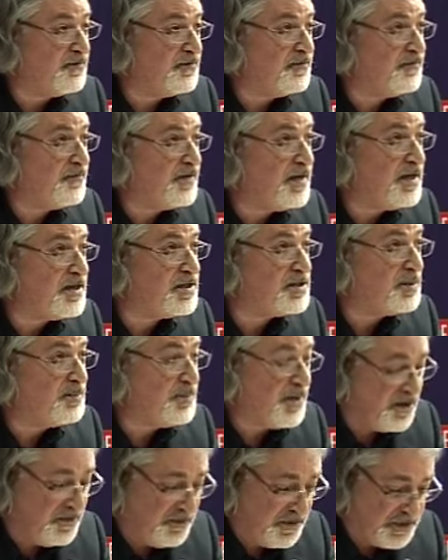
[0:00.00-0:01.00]
and a fierce
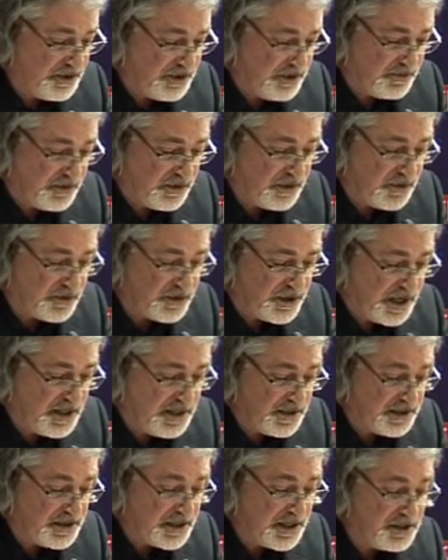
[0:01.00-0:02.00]
opponent of the
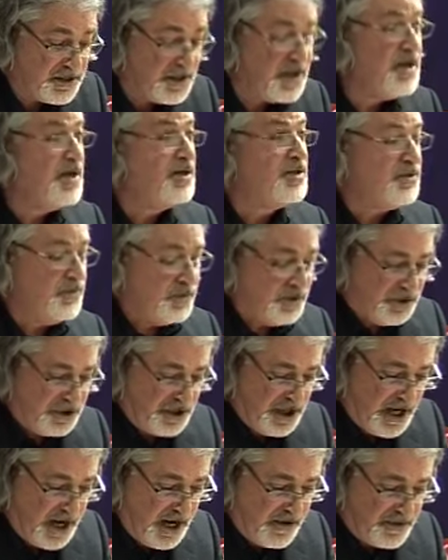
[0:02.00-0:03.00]
eugenicists, to a
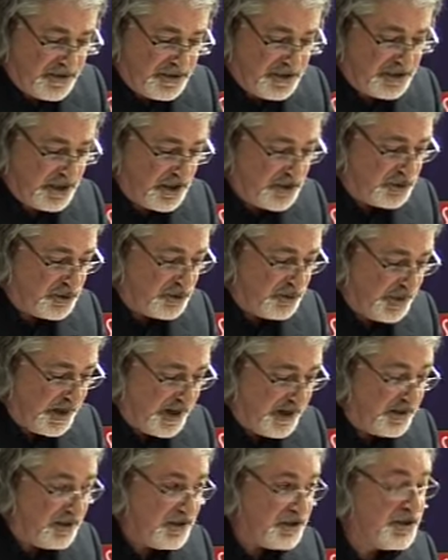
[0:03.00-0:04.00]
chair in social
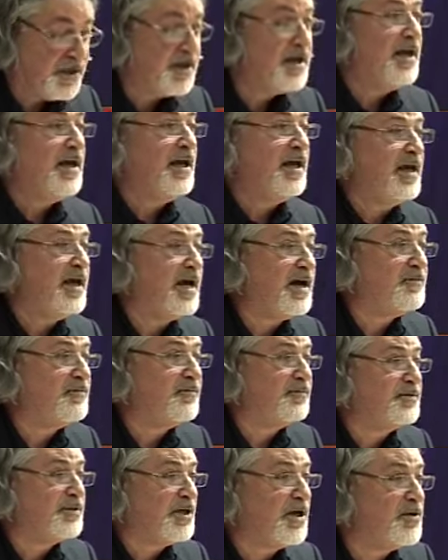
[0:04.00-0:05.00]
biology. He
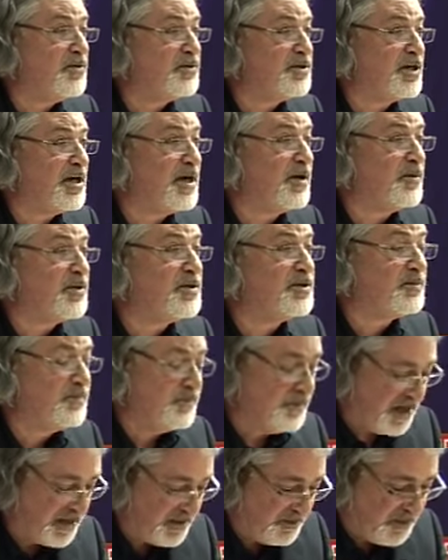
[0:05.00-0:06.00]
had toads here, which
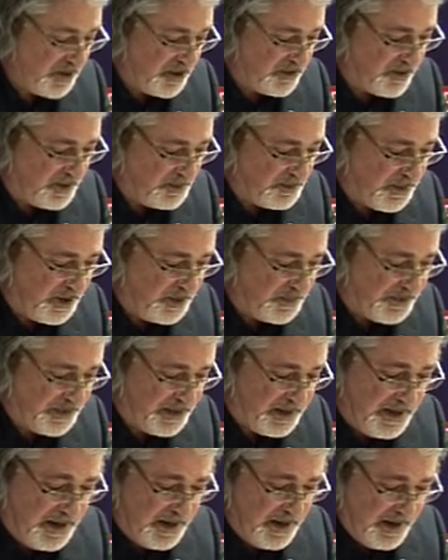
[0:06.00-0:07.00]
made him rather
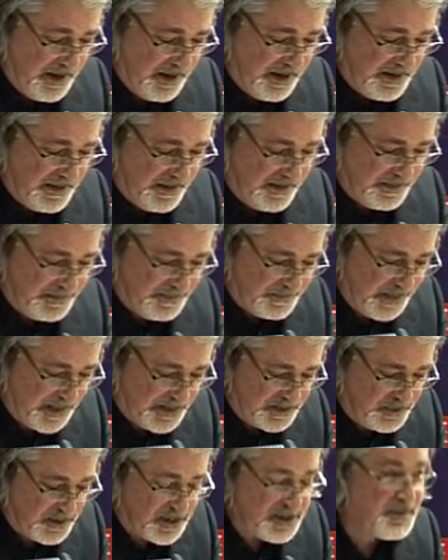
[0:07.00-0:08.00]
unpopular,
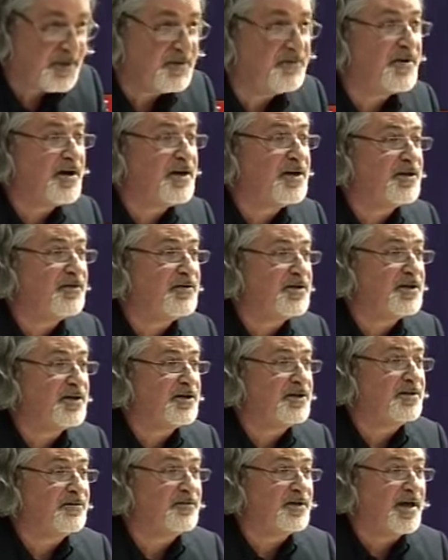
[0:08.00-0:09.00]
as well as being very
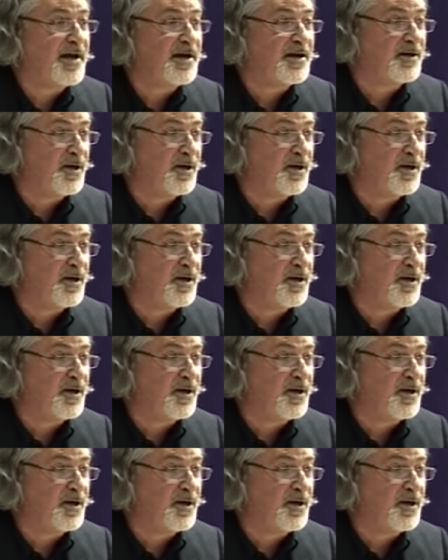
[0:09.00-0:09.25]
critical of the